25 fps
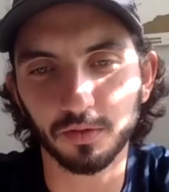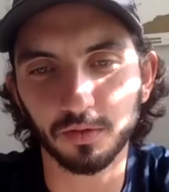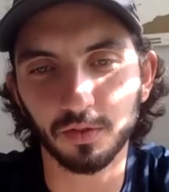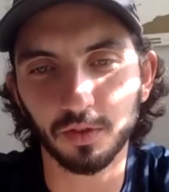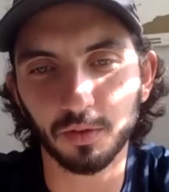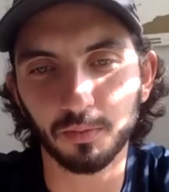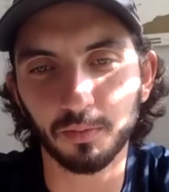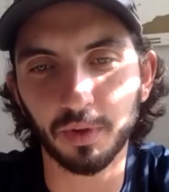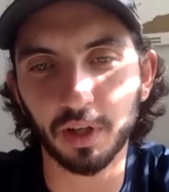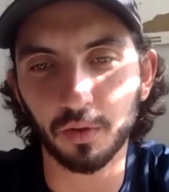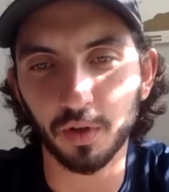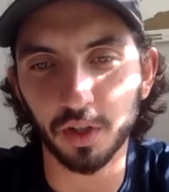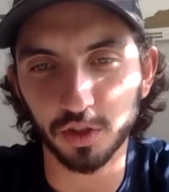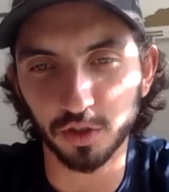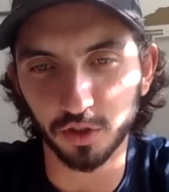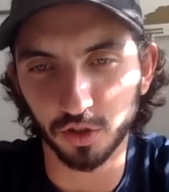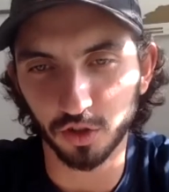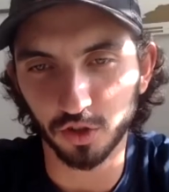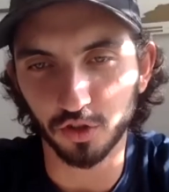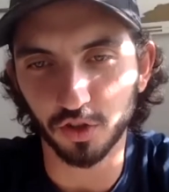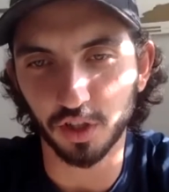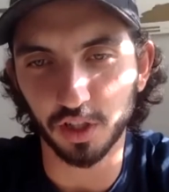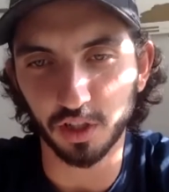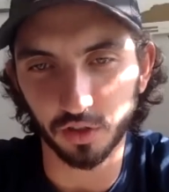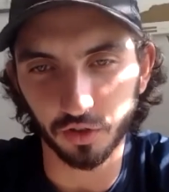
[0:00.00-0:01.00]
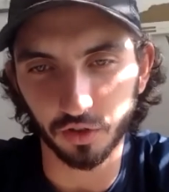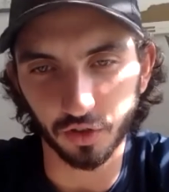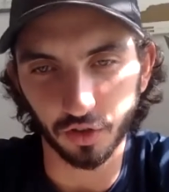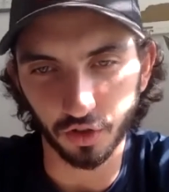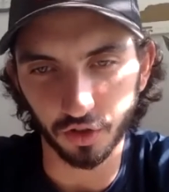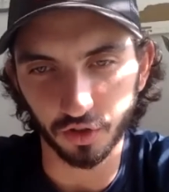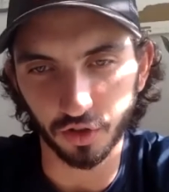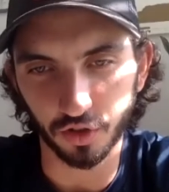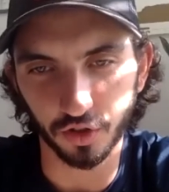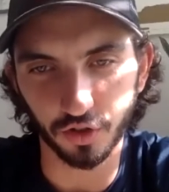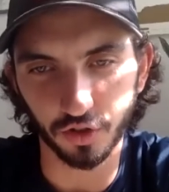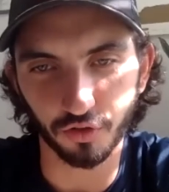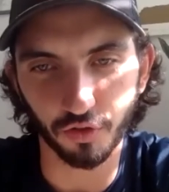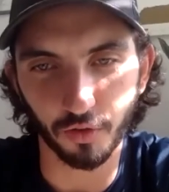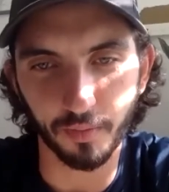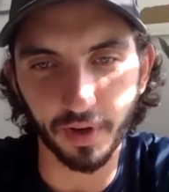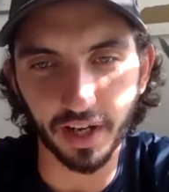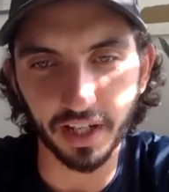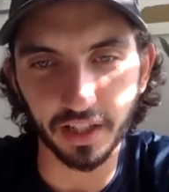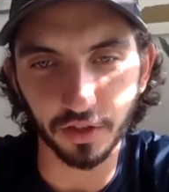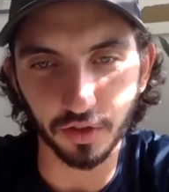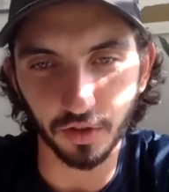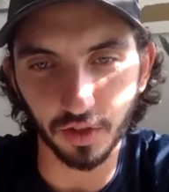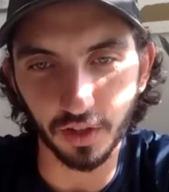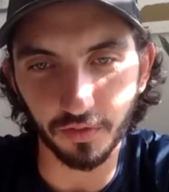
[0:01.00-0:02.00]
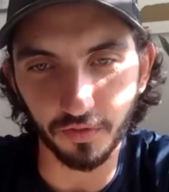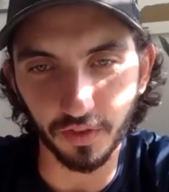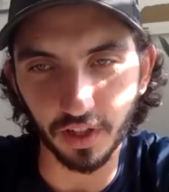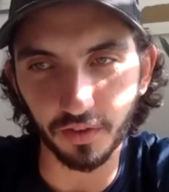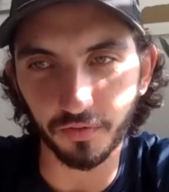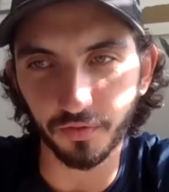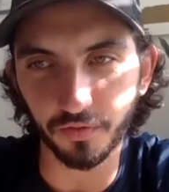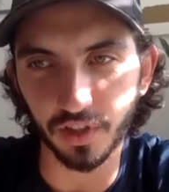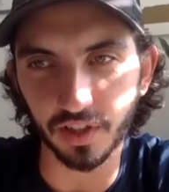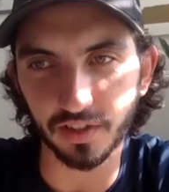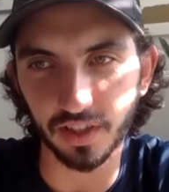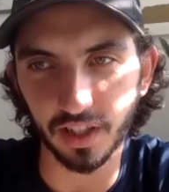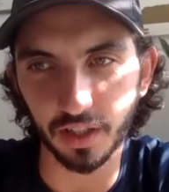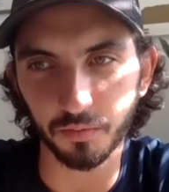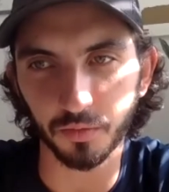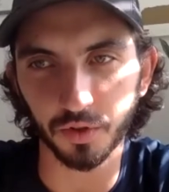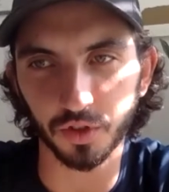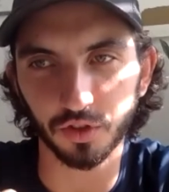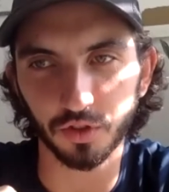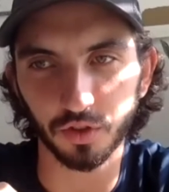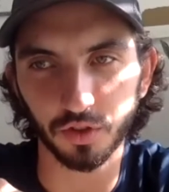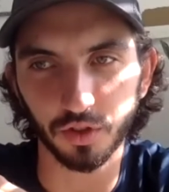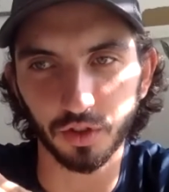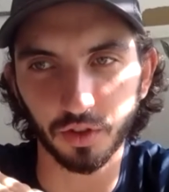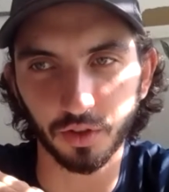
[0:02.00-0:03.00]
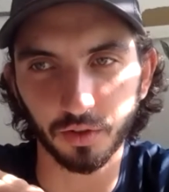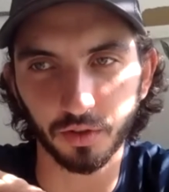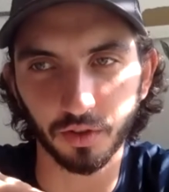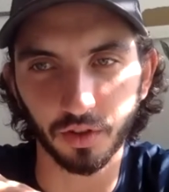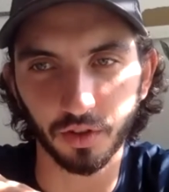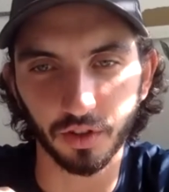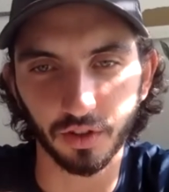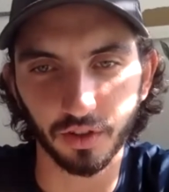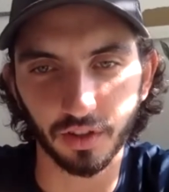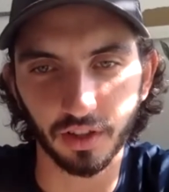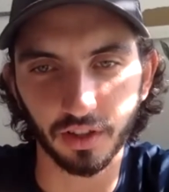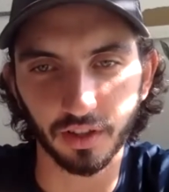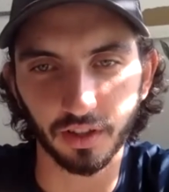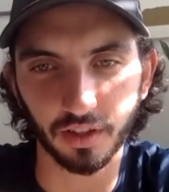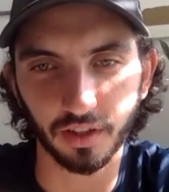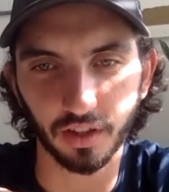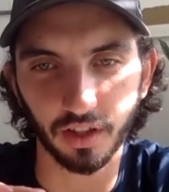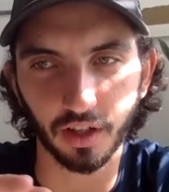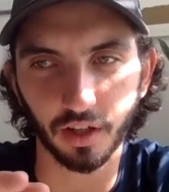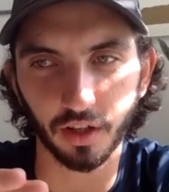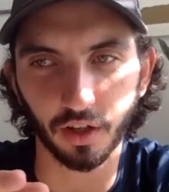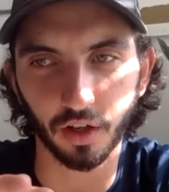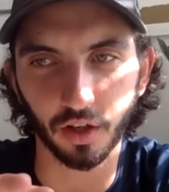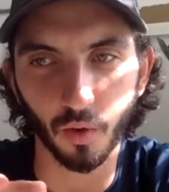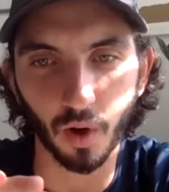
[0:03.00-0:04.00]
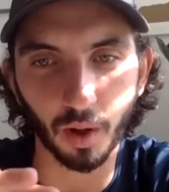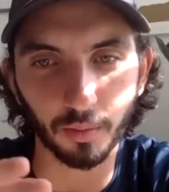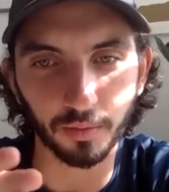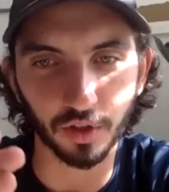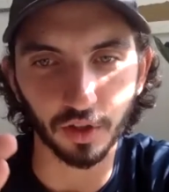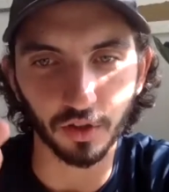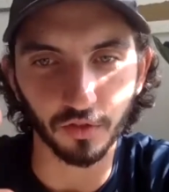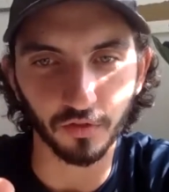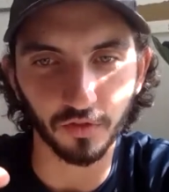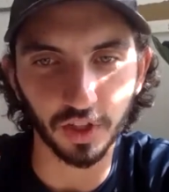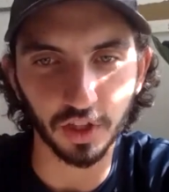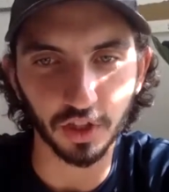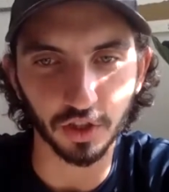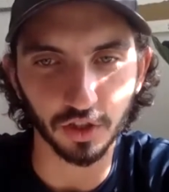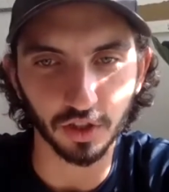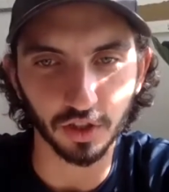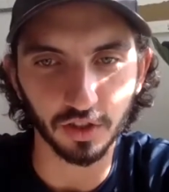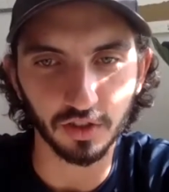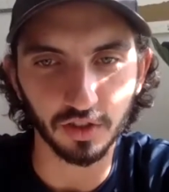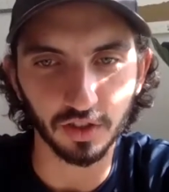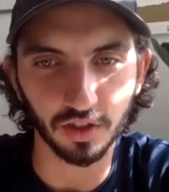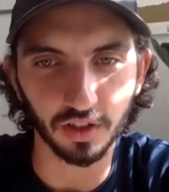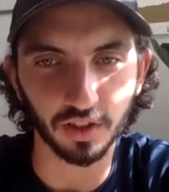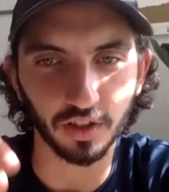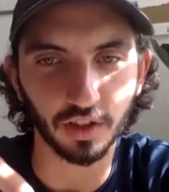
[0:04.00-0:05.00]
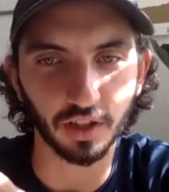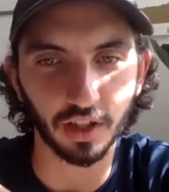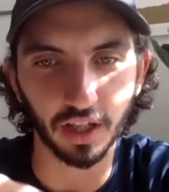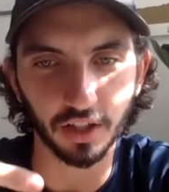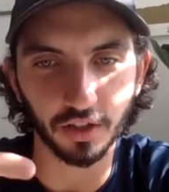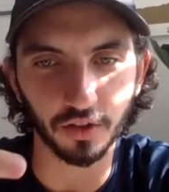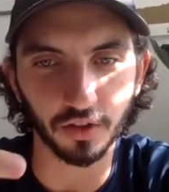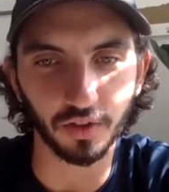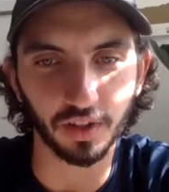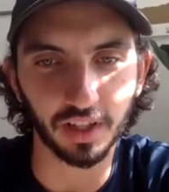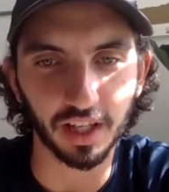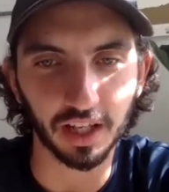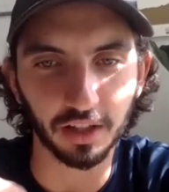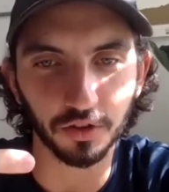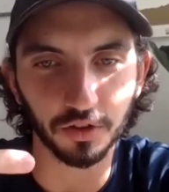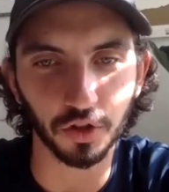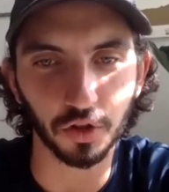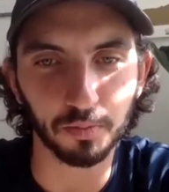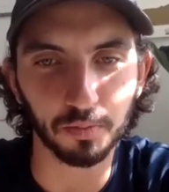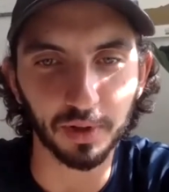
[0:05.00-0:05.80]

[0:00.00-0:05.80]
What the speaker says: my question, sorry, just to remind you, if the team was to go up the divisions and you get